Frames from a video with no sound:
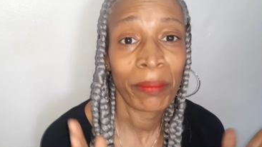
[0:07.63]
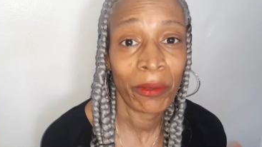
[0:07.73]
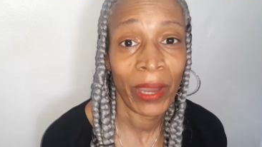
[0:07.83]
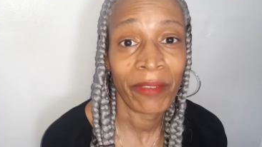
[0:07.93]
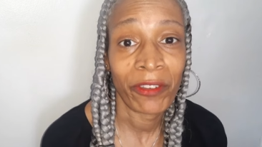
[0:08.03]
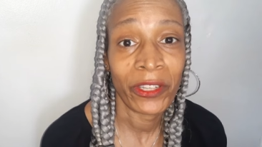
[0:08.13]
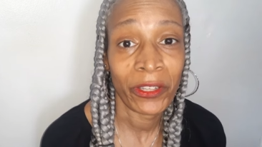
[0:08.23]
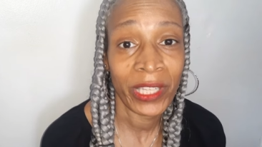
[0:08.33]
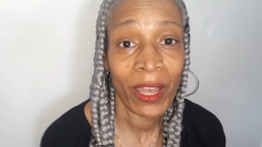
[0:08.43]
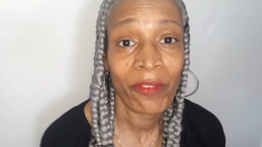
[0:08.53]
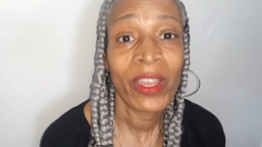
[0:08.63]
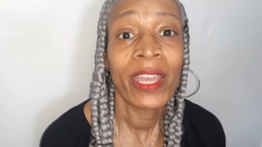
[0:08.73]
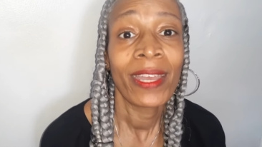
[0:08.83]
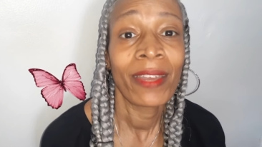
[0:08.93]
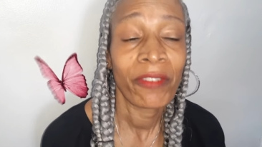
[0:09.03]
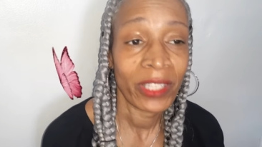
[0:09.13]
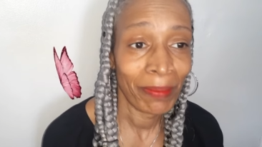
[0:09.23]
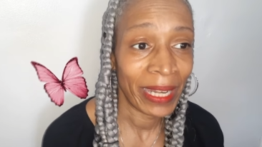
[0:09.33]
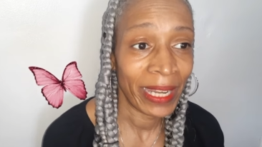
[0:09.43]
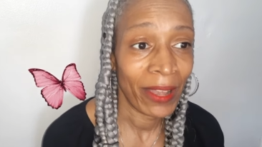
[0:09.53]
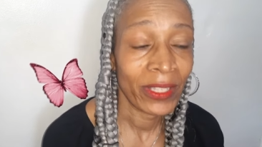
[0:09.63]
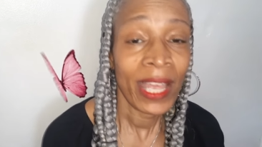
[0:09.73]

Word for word: great for yourself and for somebody else.